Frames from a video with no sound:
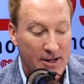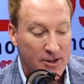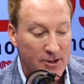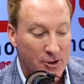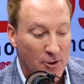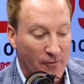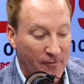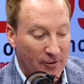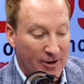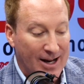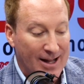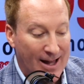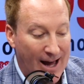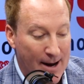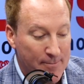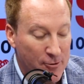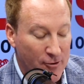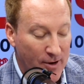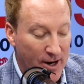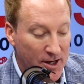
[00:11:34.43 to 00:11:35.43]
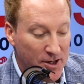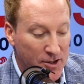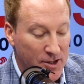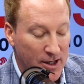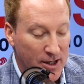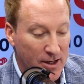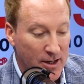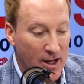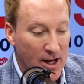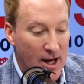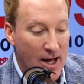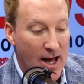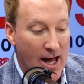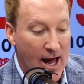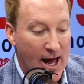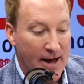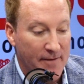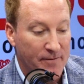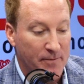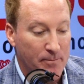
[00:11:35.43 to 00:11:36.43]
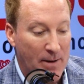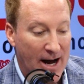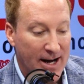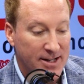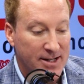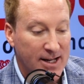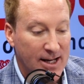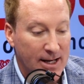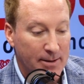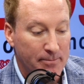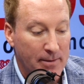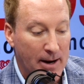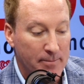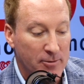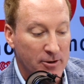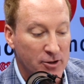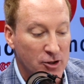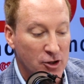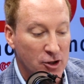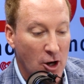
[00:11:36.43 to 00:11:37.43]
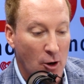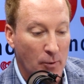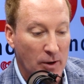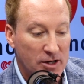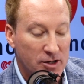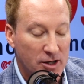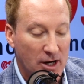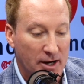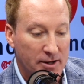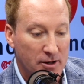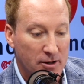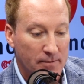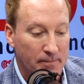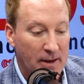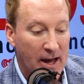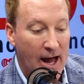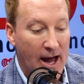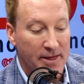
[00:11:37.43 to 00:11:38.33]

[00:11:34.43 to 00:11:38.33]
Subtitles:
So for collaboration, if my team members know each other